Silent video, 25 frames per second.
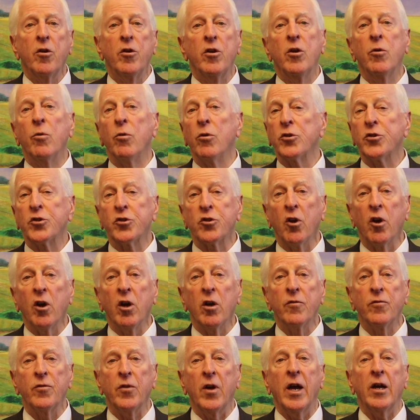You will
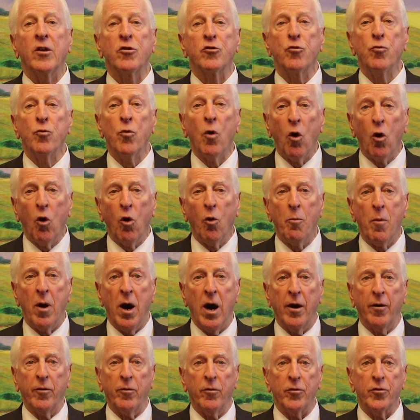serve as role
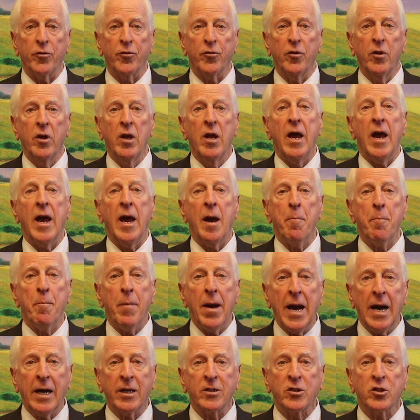models,
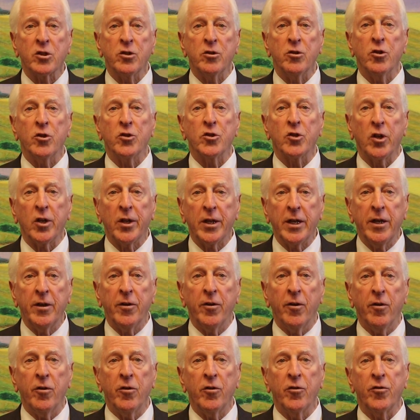ambassadors,
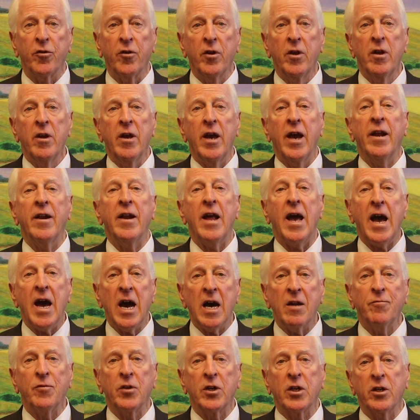leaders, and
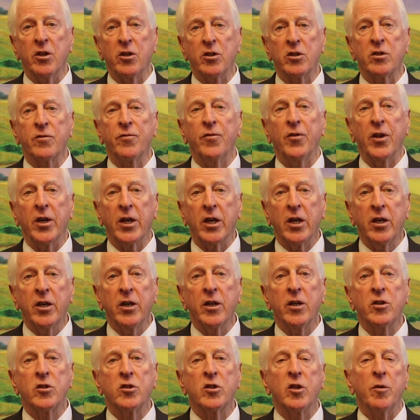advocates for the
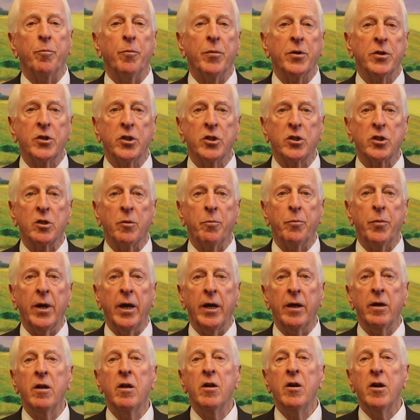kids that
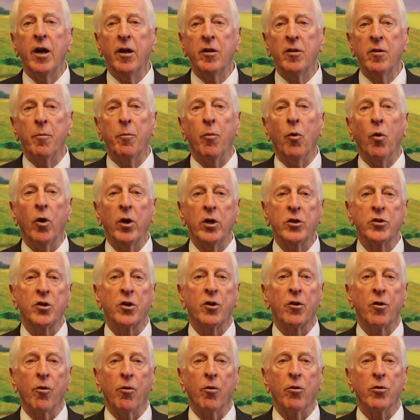participate in the Boys
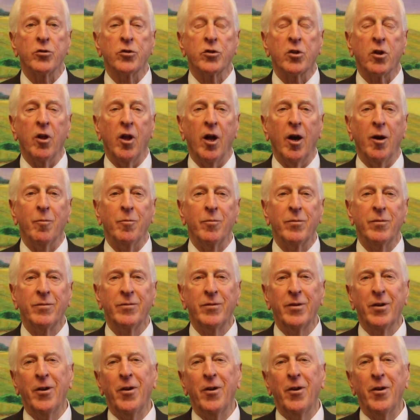and Girls Club.